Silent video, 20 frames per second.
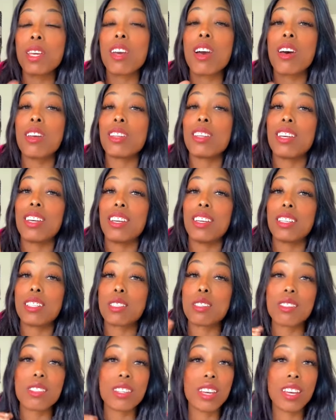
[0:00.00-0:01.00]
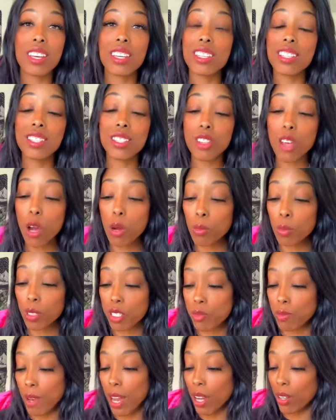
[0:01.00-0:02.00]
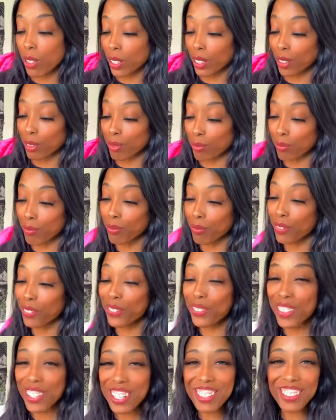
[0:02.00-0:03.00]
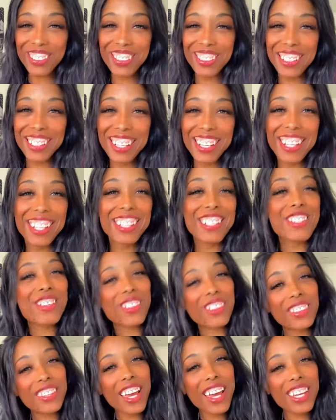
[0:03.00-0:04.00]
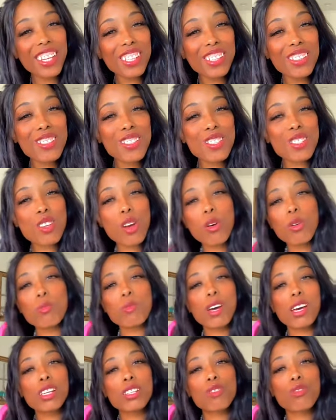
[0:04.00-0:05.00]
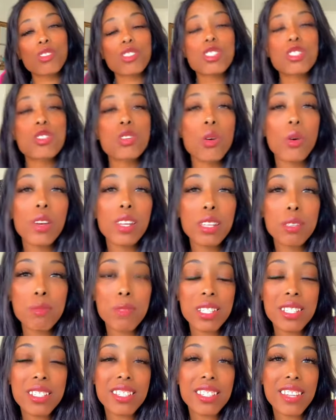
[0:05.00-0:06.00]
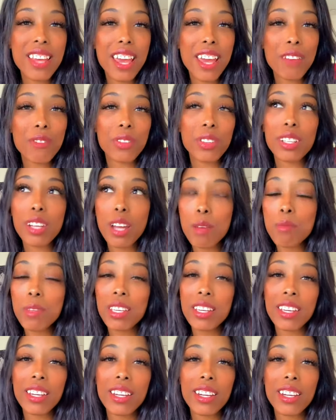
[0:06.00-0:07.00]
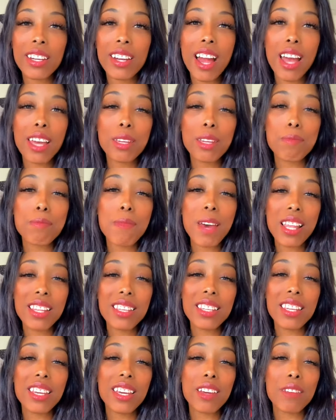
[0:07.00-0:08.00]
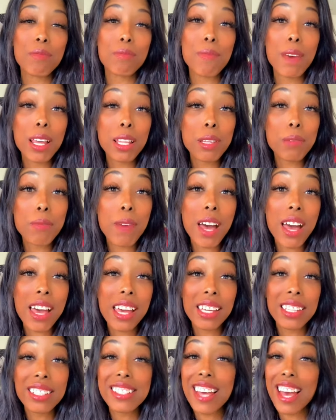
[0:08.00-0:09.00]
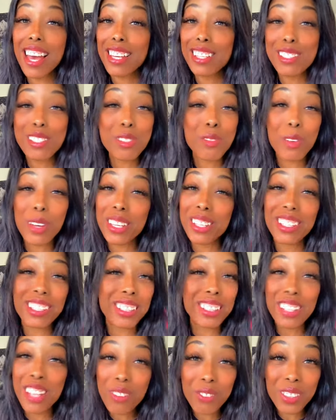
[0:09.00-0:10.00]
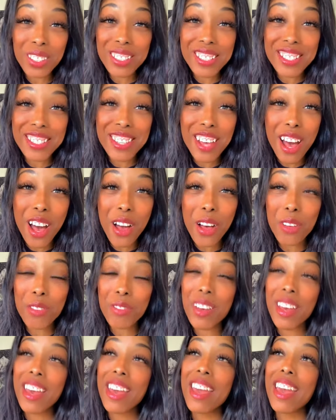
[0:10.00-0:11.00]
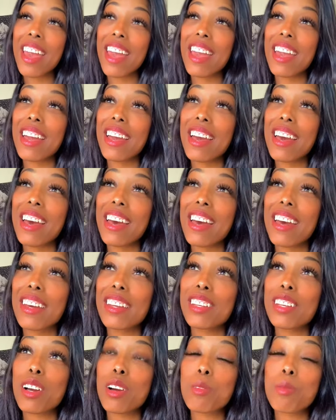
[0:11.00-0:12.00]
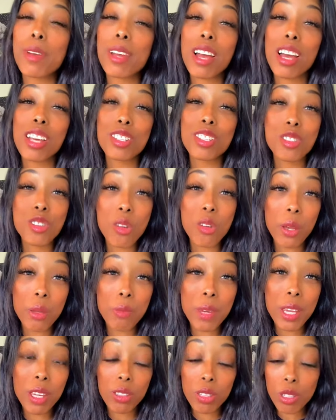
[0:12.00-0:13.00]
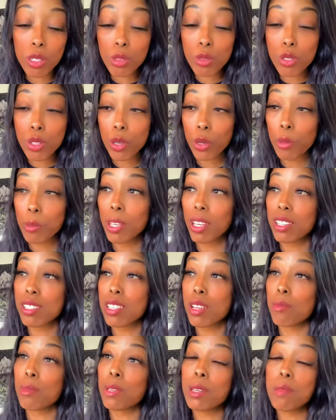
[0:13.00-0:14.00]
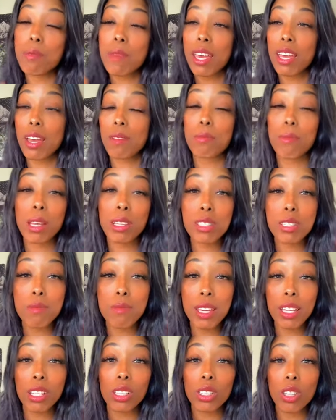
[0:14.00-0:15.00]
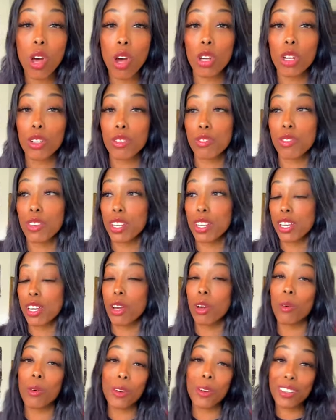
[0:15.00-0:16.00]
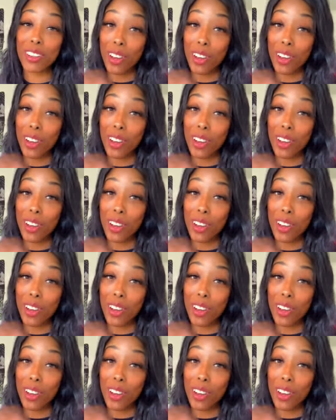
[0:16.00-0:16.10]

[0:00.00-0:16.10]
beyond it is so much power. Woo! So thank you so much for joining me today, for coming here. I am Melanie of Melamind. I just want you to love yourself, and oh my gosh, join me on YouTube, because I'm about to make a longer video